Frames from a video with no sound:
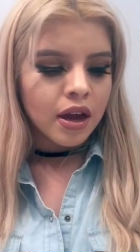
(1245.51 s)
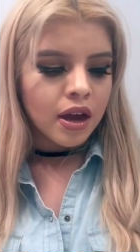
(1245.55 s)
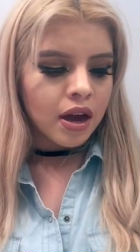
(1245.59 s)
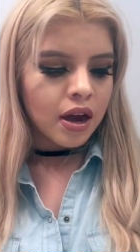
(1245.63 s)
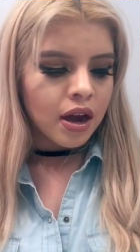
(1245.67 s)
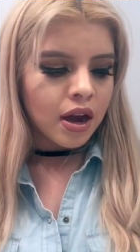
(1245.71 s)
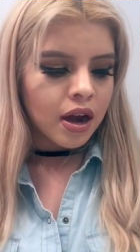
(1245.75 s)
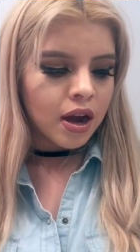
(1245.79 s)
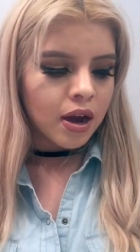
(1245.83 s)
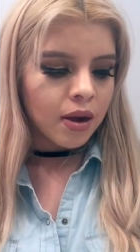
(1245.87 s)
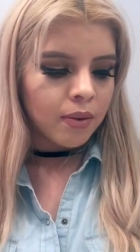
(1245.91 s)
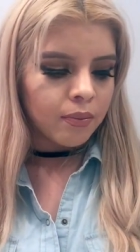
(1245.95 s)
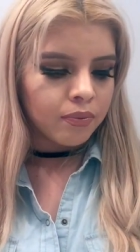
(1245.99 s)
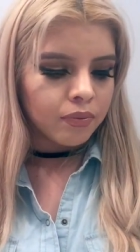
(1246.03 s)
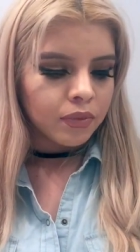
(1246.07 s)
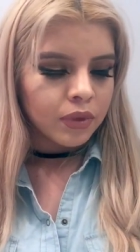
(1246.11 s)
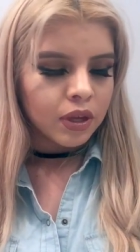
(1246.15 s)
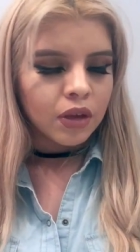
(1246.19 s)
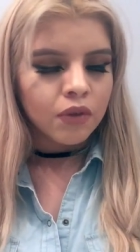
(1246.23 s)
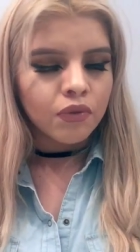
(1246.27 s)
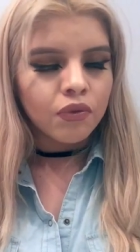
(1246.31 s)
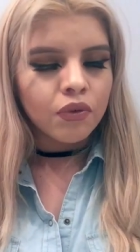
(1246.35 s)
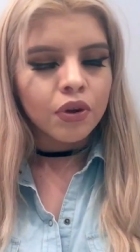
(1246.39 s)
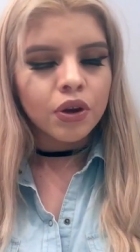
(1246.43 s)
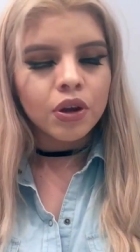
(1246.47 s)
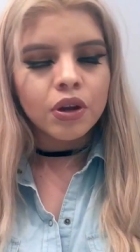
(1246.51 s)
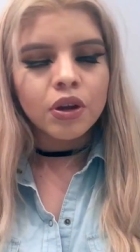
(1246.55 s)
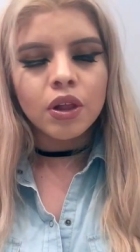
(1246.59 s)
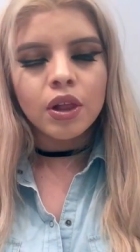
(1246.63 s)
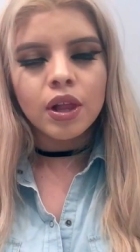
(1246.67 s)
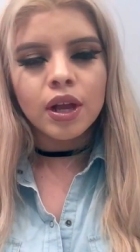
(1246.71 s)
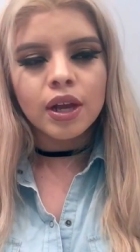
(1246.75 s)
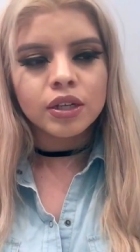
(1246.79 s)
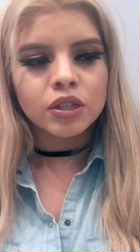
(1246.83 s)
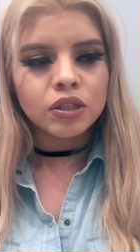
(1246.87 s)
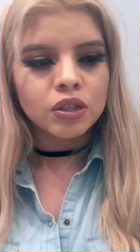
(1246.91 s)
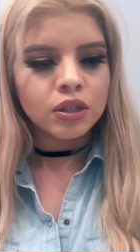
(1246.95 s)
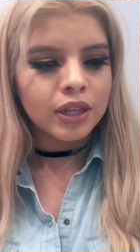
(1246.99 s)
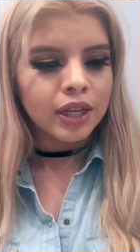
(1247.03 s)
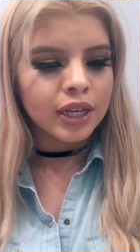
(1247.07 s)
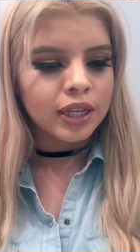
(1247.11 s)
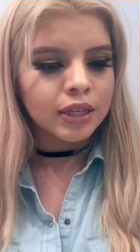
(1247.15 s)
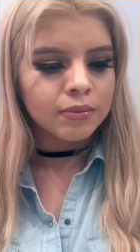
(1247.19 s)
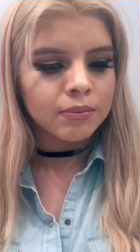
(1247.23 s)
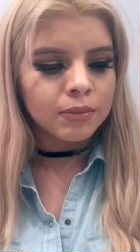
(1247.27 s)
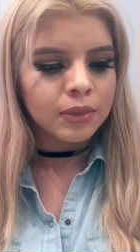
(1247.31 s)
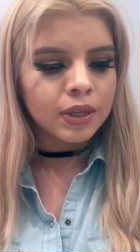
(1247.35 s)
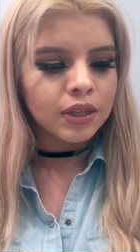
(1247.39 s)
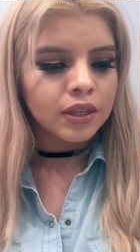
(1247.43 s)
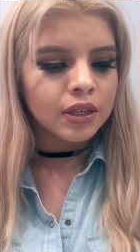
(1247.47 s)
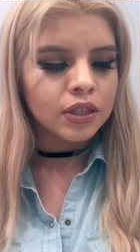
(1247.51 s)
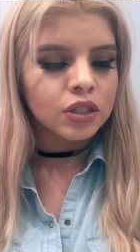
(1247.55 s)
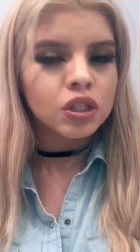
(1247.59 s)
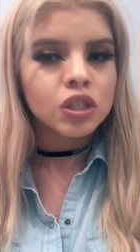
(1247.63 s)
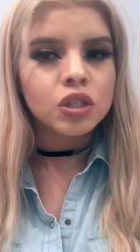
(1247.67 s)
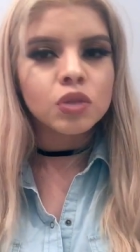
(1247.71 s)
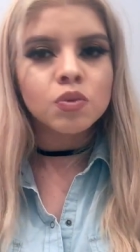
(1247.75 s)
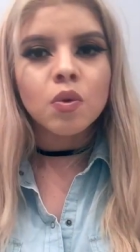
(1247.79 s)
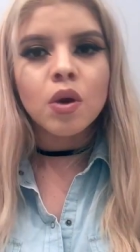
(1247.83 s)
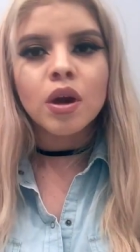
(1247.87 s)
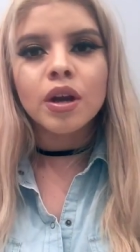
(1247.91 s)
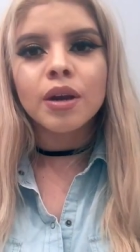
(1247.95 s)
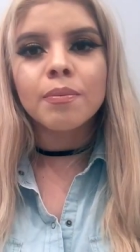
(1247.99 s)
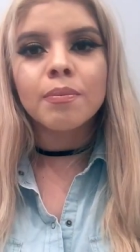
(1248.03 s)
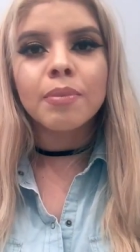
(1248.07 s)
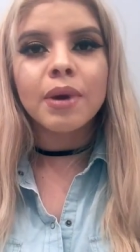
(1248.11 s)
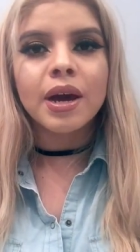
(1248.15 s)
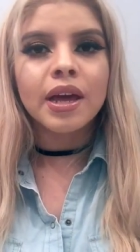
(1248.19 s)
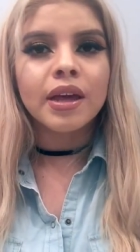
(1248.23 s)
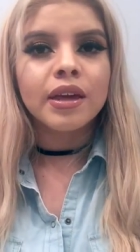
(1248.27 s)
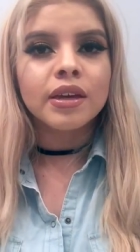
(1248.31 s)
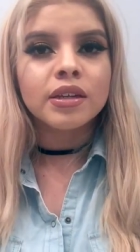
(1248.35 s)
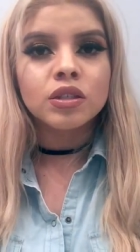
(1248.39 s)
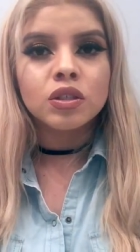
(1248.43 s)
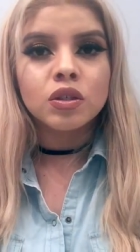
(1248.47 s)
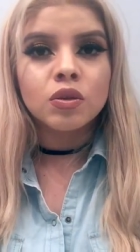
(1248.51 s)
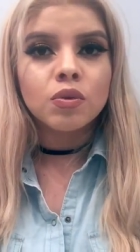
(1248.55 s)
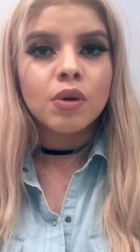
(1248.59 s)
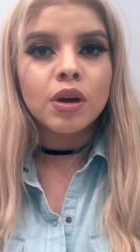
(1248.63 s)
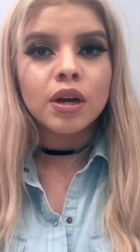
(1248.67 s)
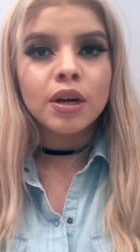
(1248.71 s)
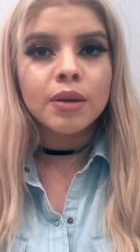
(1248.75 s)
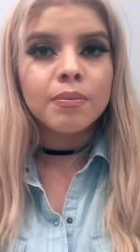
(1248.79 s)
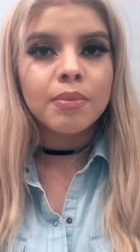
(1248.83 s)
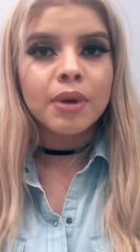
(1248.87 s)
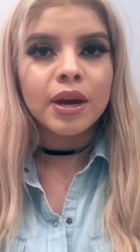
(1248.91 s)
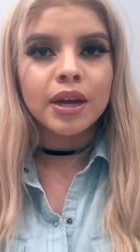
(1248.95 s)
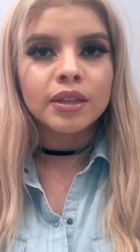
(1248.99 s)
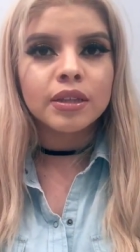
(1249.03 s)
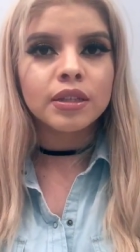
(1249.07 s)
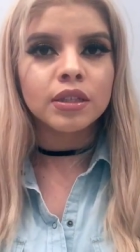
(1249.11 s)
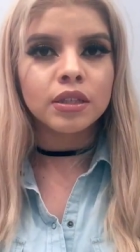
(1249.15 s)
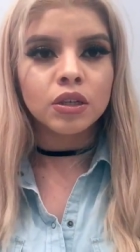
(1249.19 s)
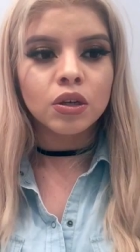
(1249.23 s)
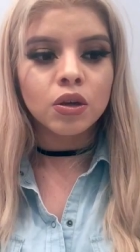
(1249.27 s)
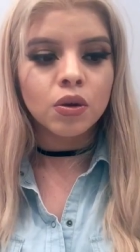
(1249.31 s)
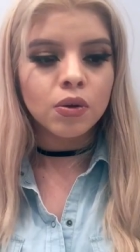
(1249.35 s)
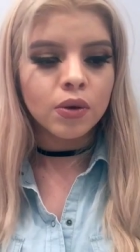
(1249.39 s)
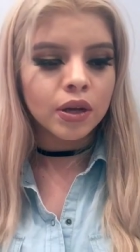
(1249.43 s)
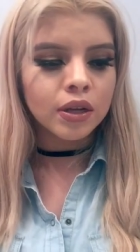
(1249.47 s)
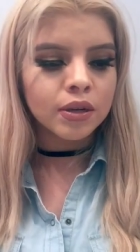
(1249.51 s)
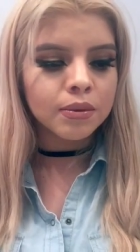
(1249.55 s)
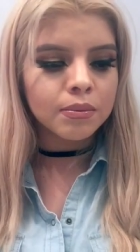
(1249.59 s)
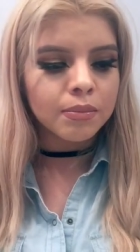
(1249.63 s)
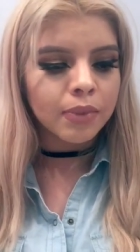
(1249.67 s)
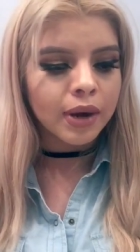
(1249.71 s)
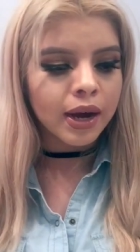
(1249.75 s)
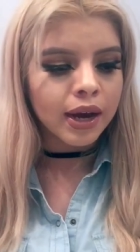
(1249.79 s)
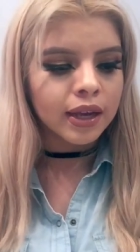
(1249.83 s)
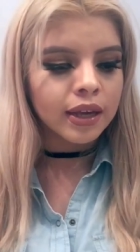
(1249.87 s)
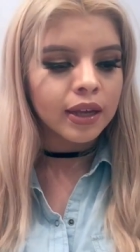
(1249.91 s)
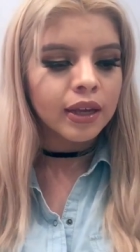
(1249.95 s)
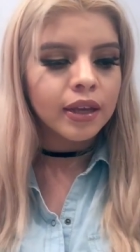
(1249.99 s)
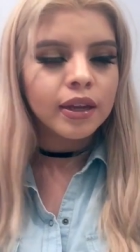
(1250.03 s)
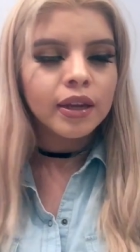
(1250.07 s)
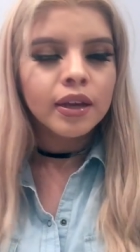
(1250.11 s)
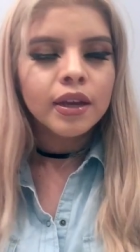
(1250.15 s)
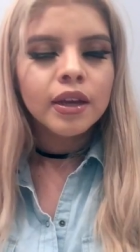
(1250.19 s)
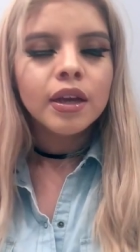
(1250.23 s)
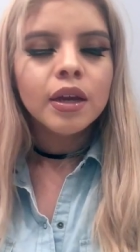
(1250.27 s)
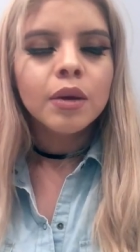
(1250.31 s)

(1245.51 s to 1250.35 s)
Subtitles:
If you're a collector like me and just want to buy it because you want to buy it, then go ahead and buy it.